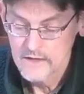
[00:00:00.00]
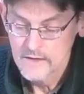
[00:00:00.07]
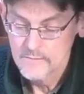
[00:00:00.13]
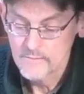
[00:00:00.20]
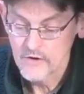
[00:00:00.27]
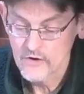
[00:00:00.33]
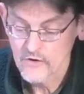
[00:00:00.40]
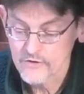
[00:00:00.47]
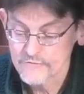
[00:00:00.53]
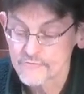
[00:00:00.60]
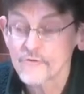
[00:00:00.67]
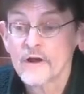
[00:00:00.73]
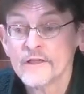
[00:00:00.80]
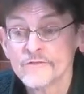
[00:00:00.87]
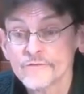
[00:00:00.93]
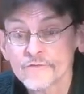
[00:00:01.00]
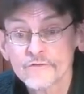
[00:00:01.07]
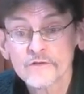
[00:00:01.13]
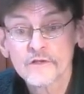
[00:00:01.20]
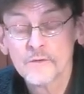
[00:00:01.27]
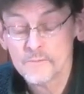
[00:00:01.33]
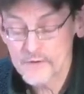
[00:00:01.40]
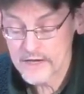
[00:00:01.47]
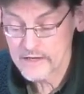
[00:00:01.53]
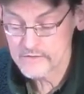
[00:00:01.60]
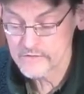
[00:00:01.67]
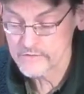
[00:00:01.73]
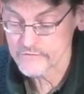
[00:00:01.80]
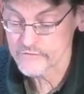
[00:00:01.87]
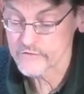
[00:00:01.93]
May our friends,
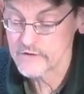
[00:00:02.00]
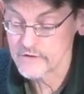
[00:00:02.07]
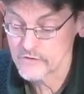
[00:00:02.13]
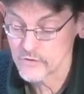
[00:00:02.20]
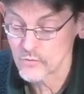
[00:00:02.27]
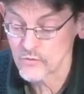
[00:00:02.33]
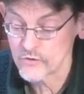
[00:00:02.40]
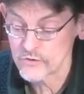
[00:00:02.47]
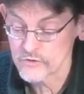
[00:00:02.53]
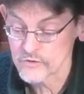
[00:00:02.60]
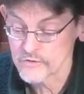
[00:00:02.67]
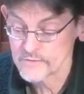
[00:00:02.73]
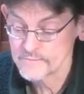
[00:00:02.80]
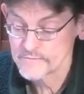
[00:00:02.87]
companions in the world,